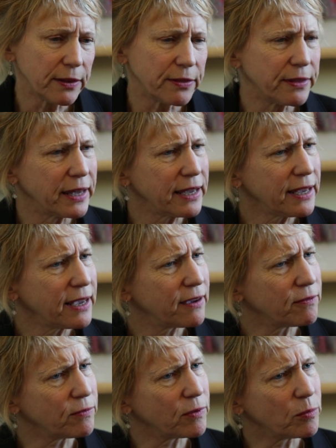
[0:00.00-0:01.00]
They
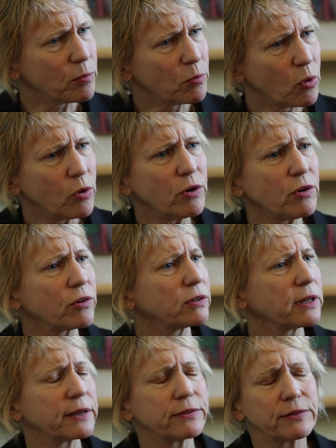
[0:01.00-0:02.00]
have more or
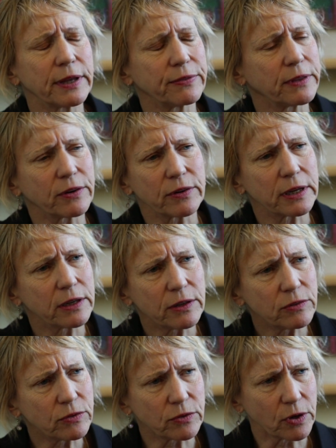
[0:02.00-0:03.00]
less said there
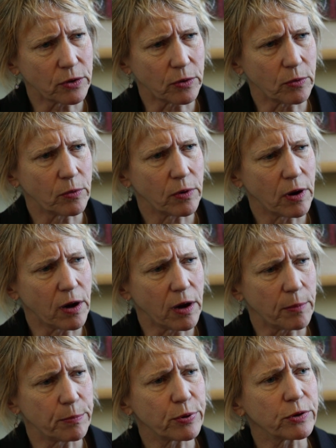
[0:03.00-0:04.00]
is no
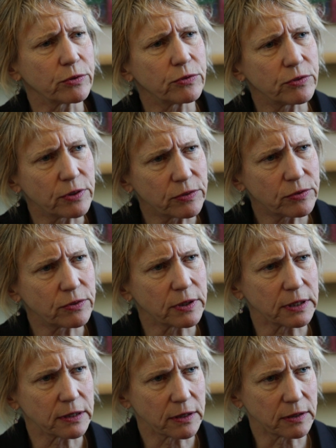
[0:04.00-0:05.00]

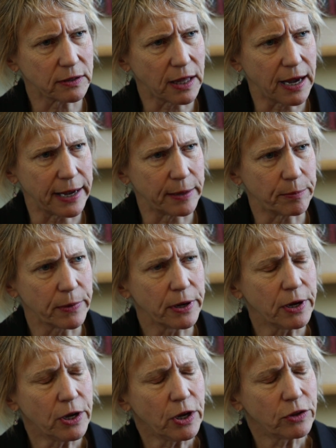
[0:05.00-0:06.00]
persistent Lyme.
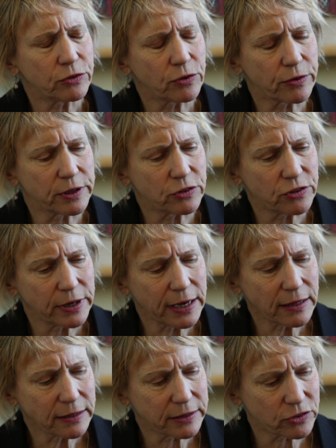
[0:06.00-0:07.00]
So the
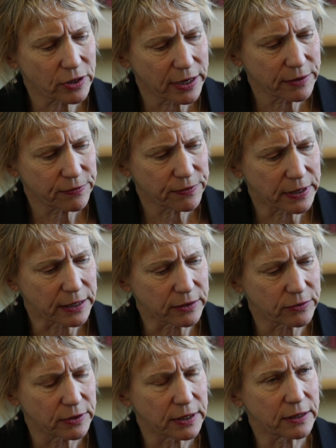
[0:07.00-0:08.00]
challenge I
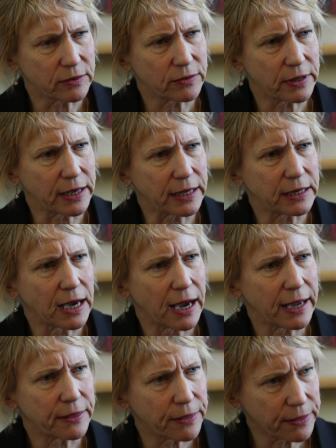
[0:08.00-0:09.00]
face is that
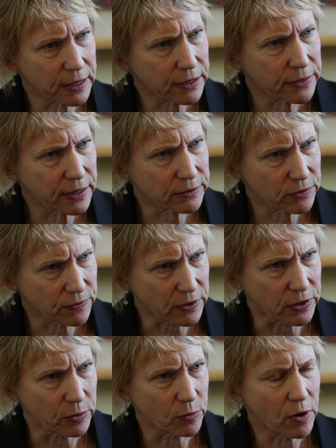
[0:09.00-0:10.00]
I think that's
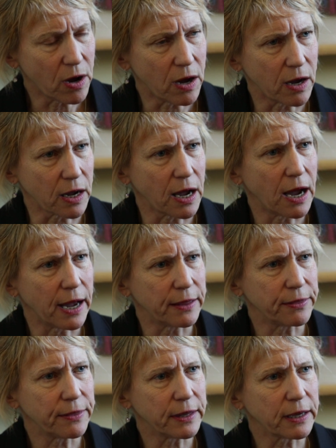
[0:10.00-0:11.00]
very wrong. I
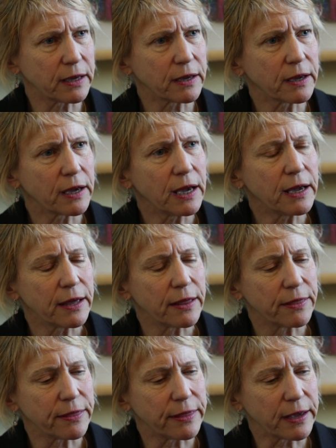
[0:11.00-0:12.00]
think
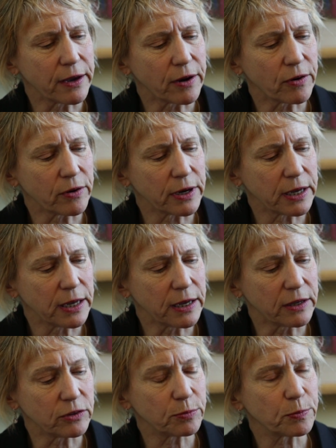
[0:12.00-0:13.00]
there
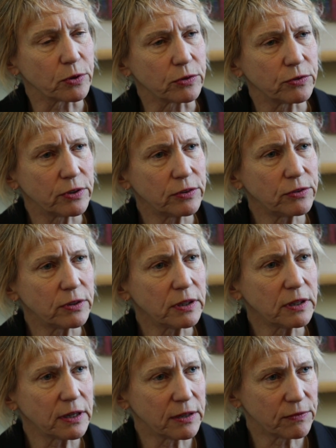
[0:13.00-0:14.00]
is
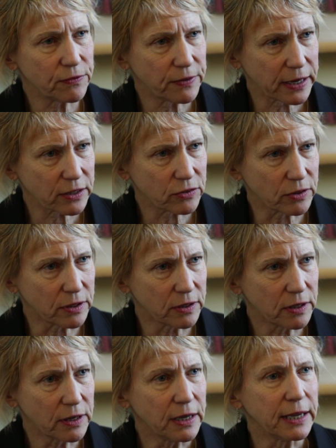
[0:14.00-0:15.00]
persistent
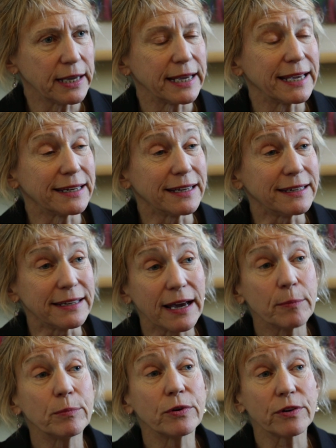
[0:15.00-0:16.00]
infection in a
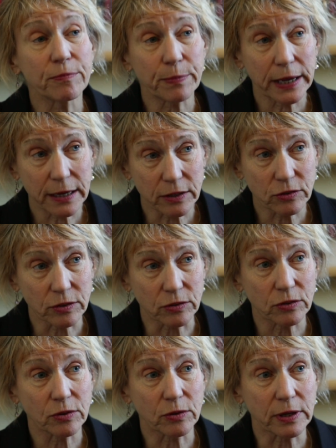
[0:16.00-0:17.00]
number of
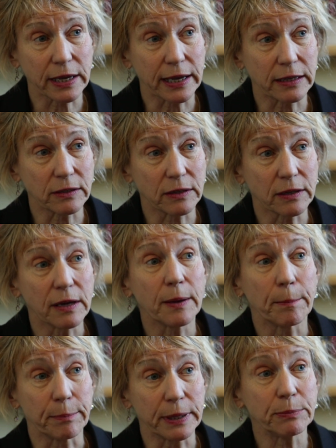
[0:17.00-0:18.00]
patients who get
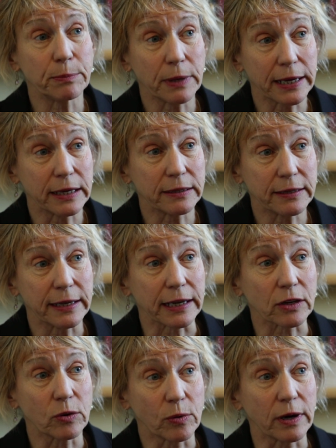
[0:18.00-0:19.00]
bit by a
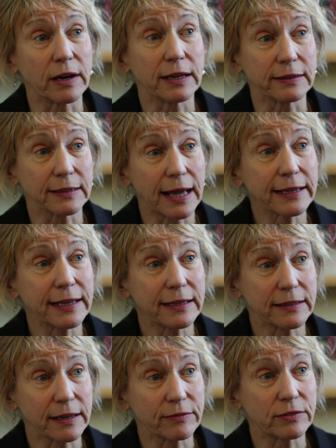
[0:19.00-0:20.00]
tick, who are unlucky
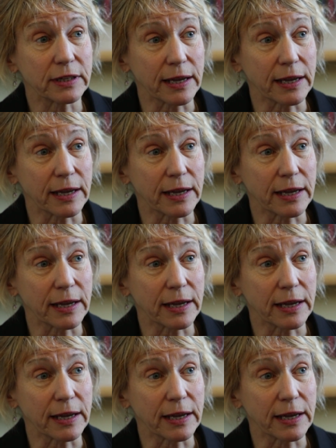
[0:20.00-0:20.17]
enough to